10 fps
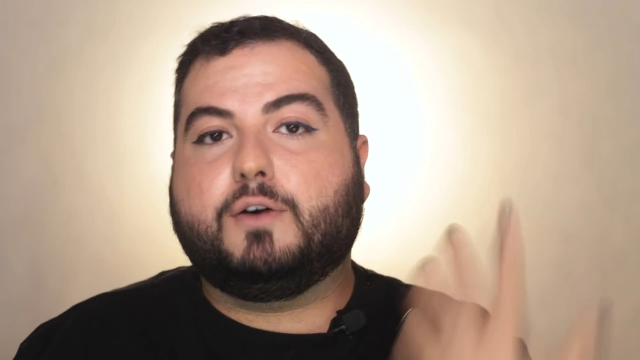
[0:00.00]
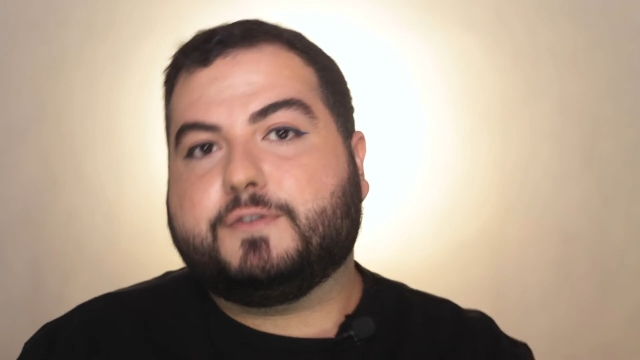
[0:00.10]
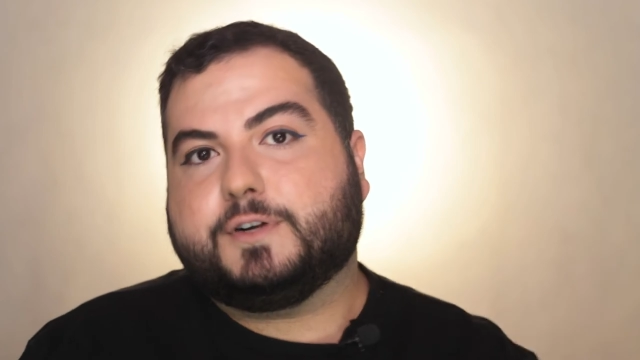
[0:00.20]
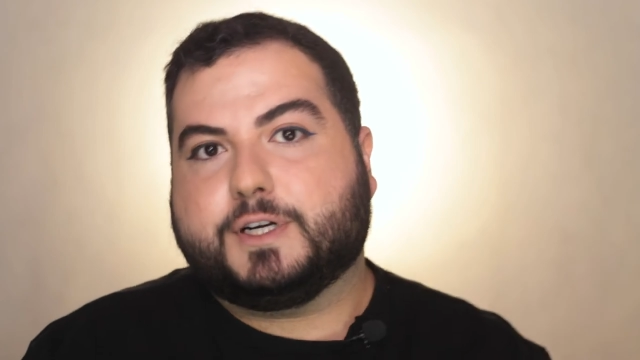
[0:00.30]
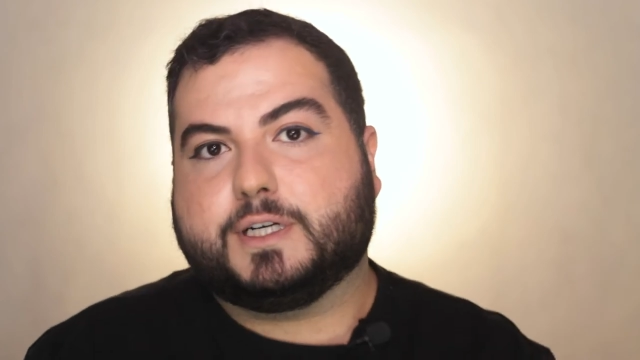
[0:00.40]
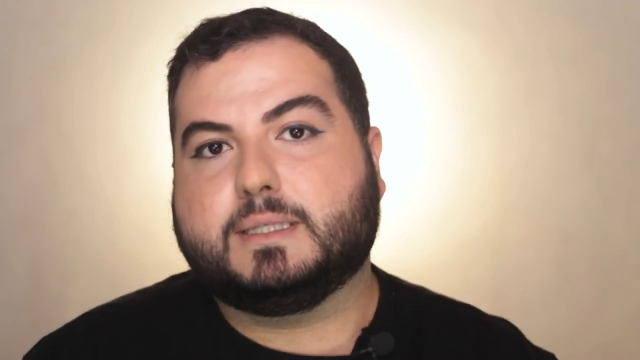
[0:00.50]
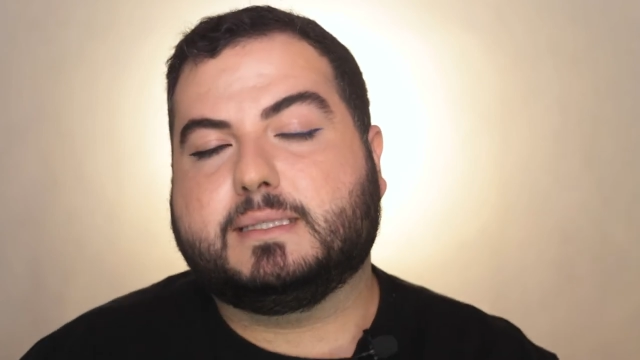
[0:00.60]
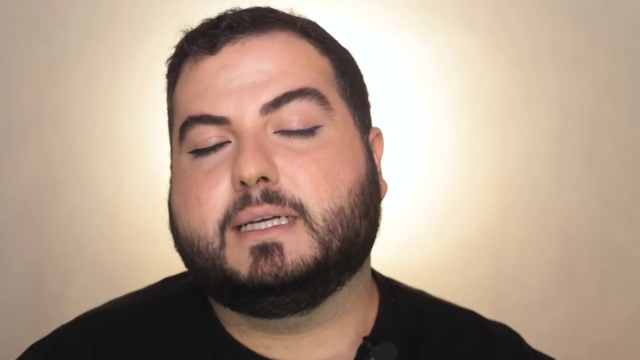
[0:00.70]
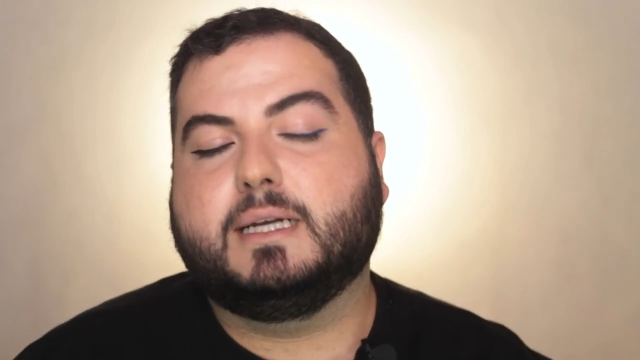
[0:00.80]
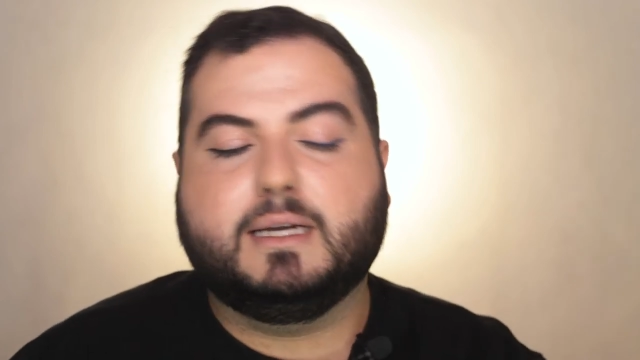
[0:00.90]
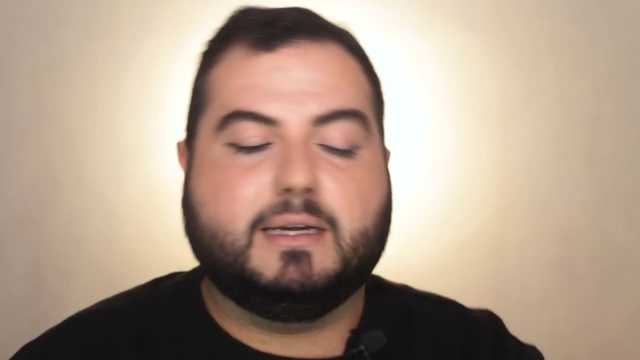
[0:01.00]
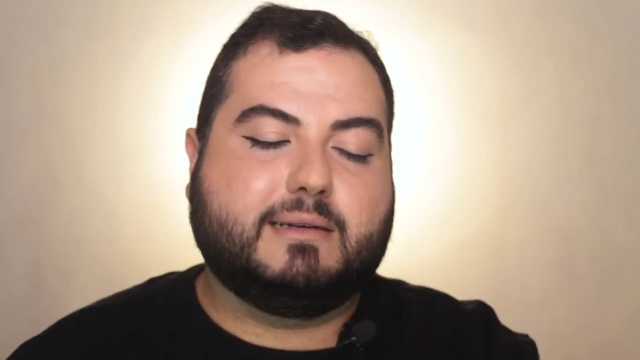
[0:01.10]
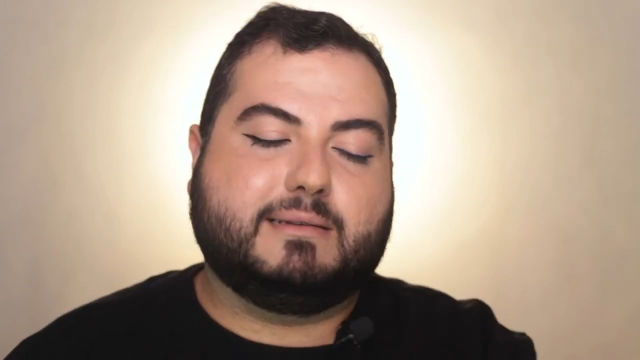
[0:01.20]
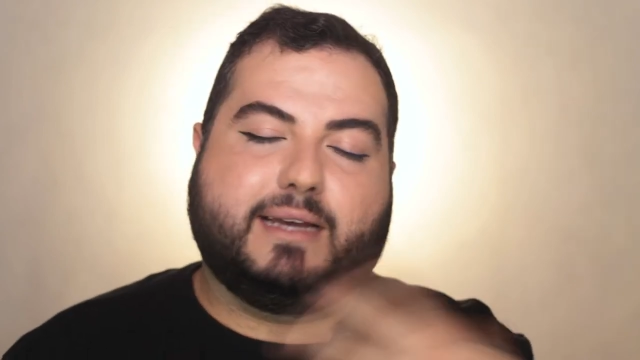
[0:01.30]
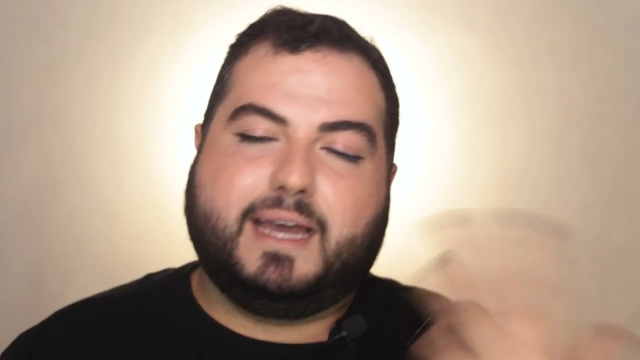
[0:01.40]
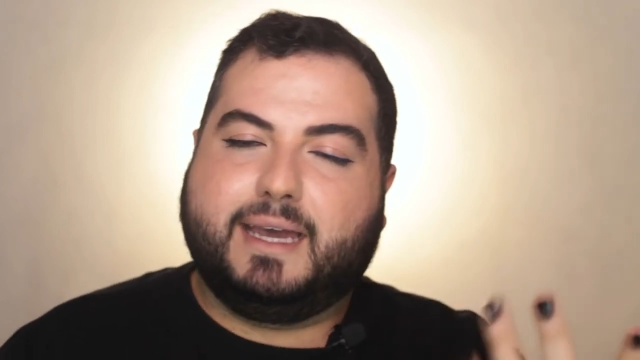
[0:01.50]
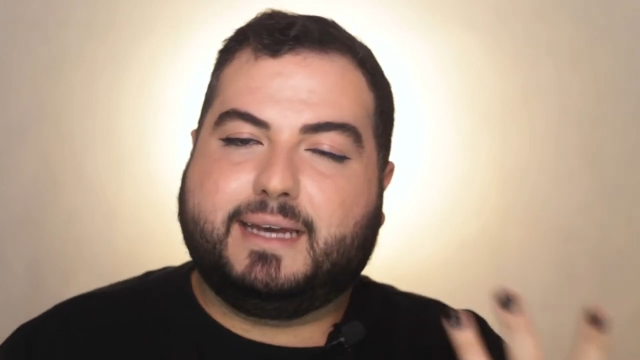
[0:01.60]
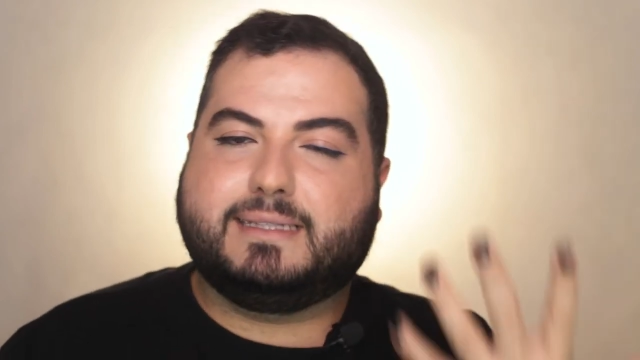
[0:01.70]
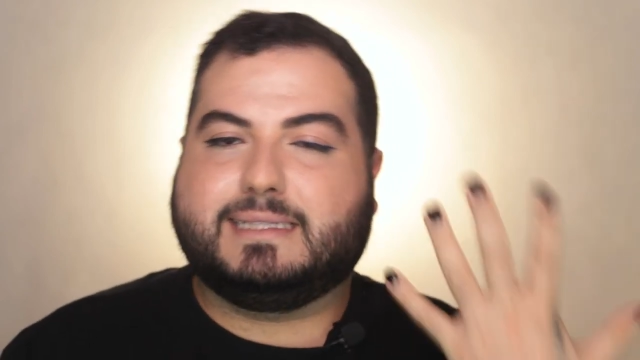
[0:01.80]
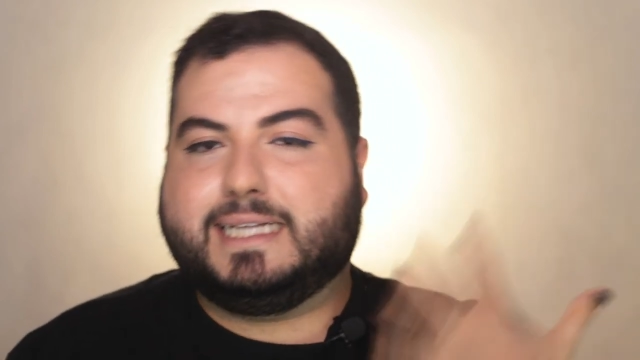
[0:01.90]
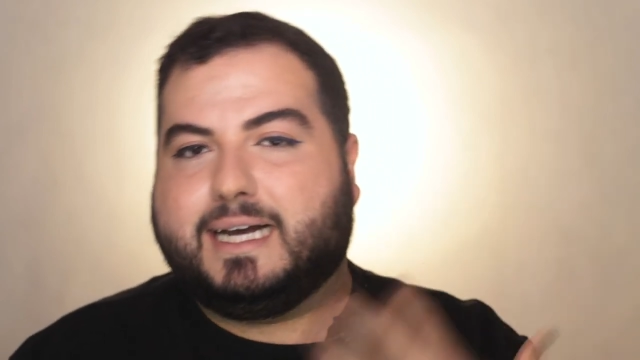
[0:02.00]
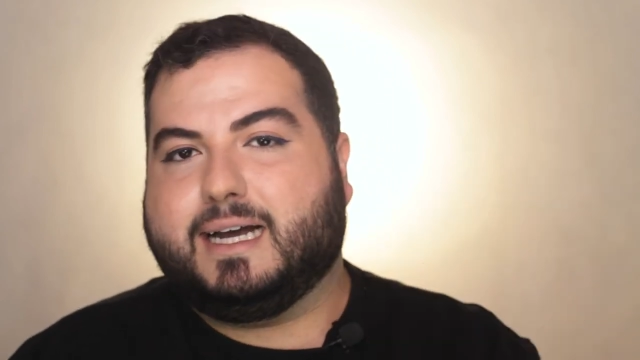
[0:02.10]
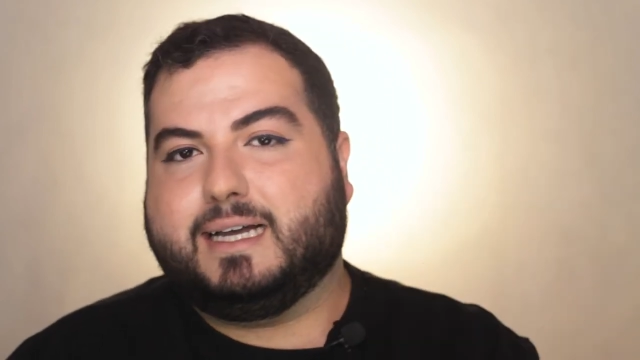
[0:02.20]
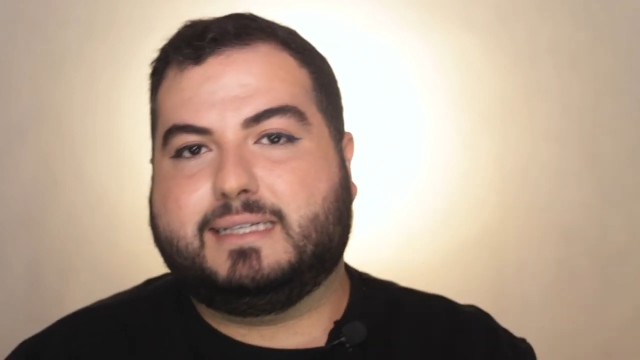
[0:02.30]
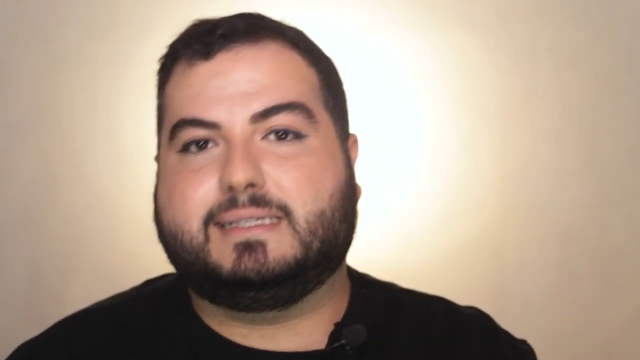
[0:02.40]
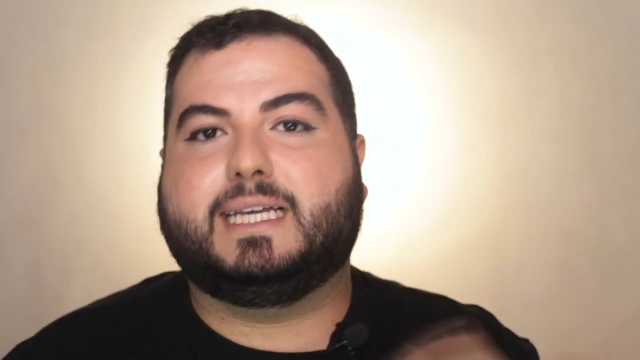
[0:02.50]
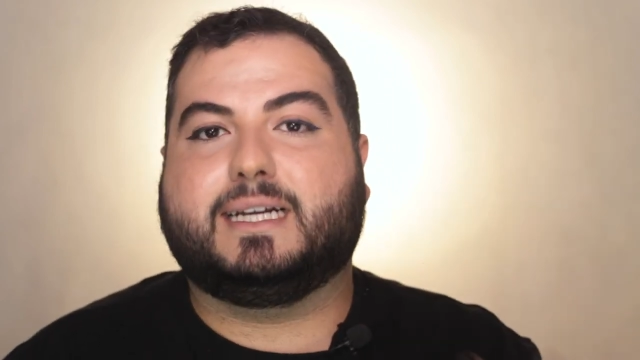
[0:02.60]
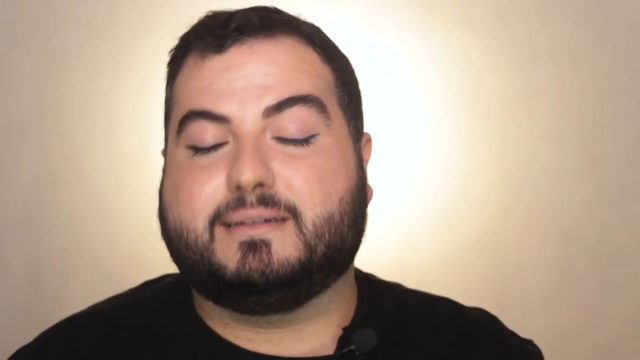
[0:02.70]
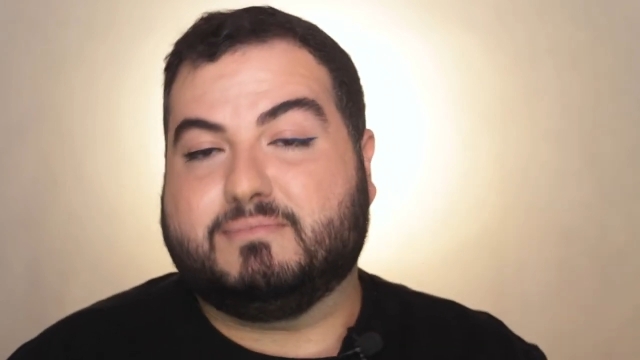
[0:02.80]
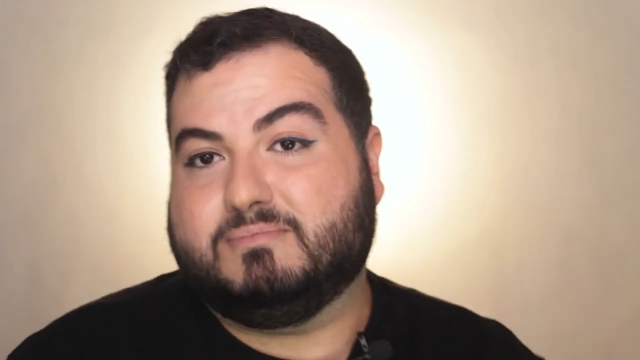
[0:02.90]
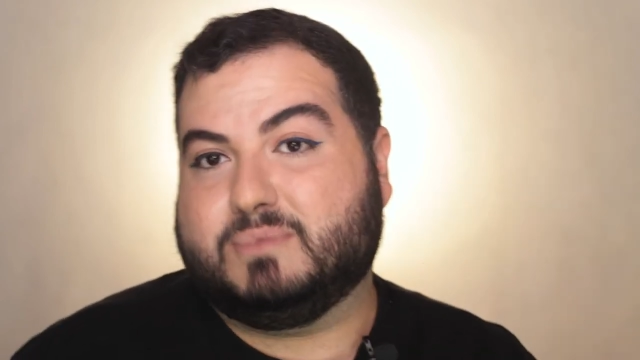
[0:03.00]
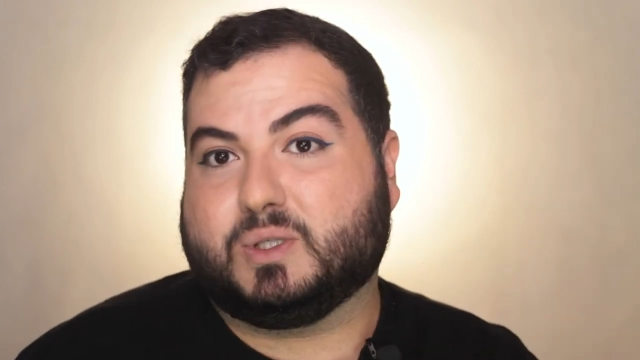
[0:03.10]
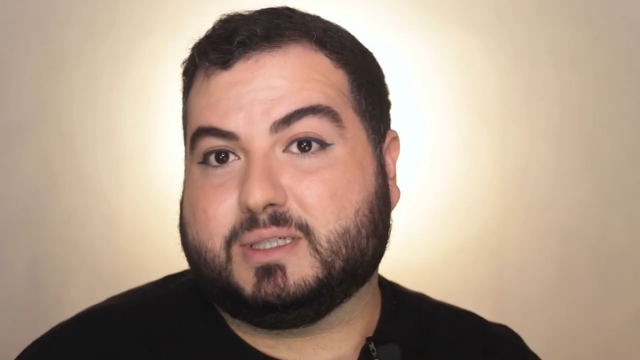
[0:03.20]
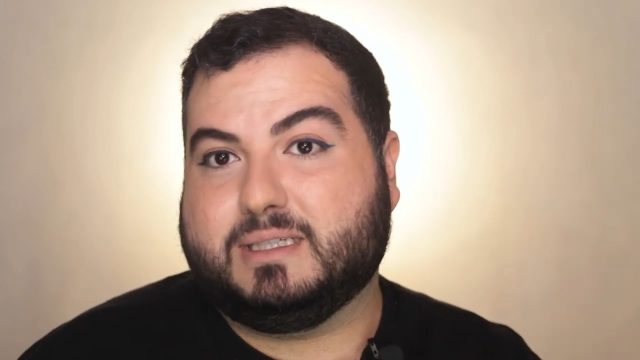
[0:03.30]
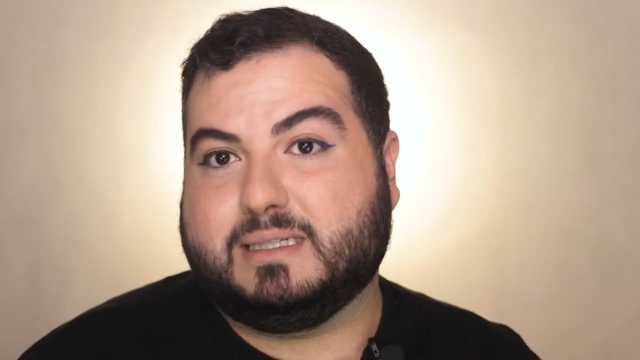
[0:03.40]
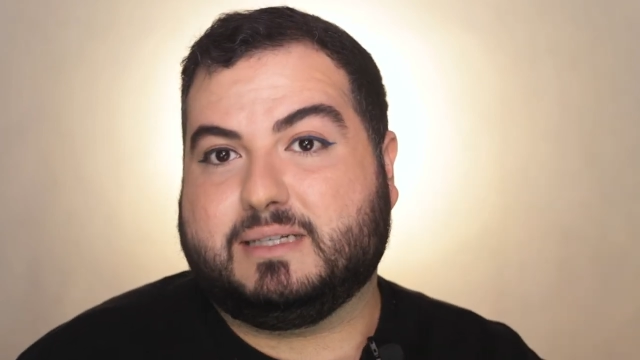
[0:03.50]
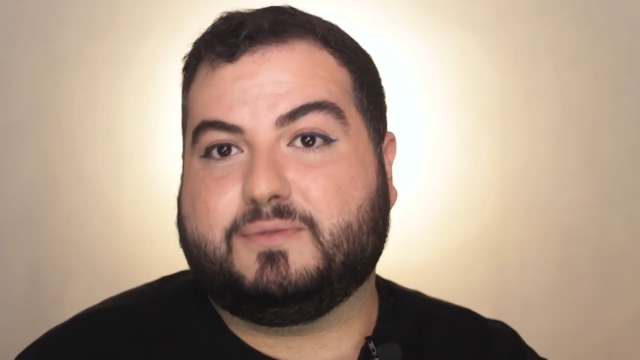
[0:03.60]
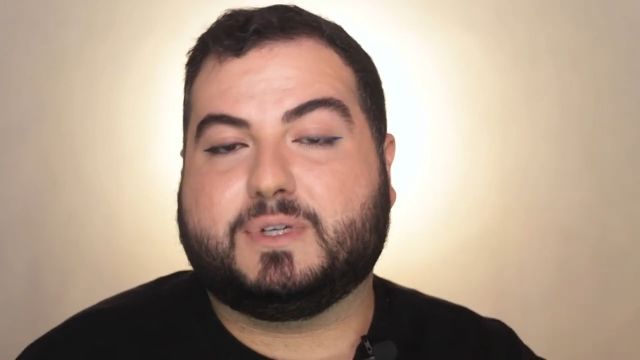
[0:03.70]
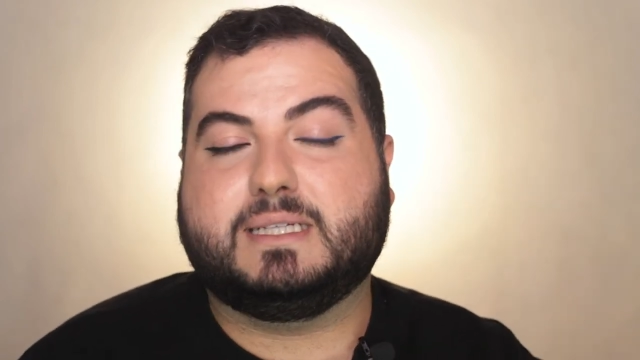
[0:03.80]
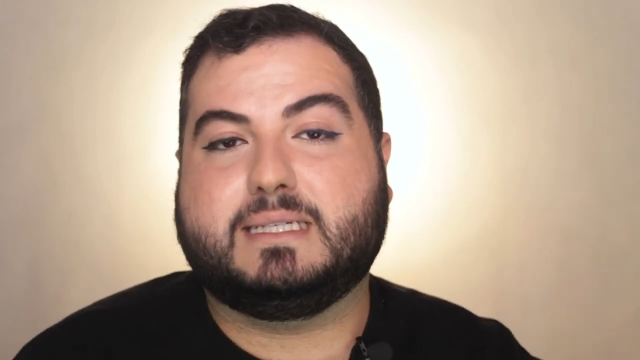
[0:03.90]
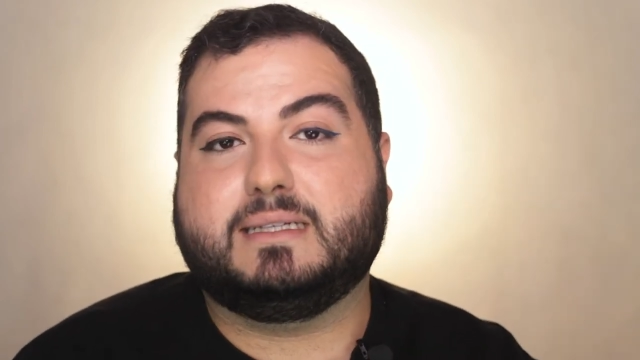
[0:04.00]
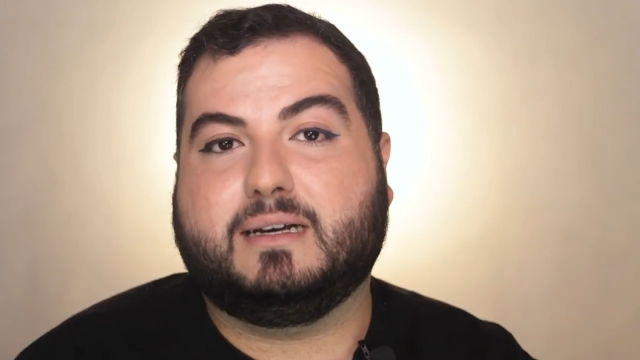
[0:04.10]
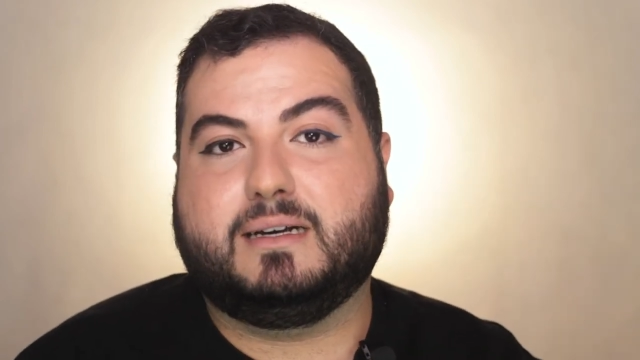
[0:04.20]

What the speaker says: Of course, the hand and the eyes, they are totally different